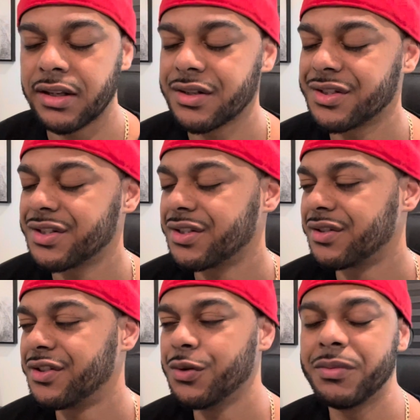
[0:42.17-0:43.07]
There are
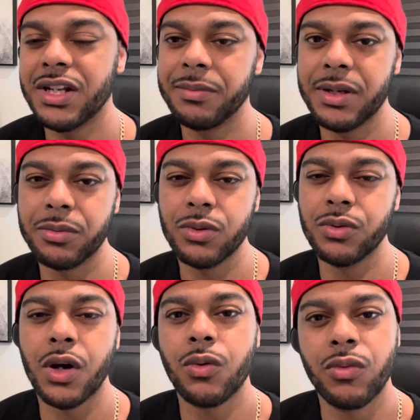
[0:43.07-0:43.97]
just too many people who
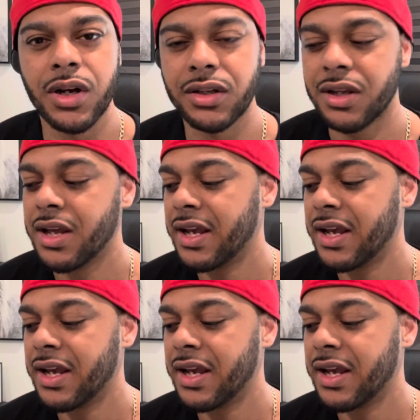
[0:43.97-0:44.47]
don't want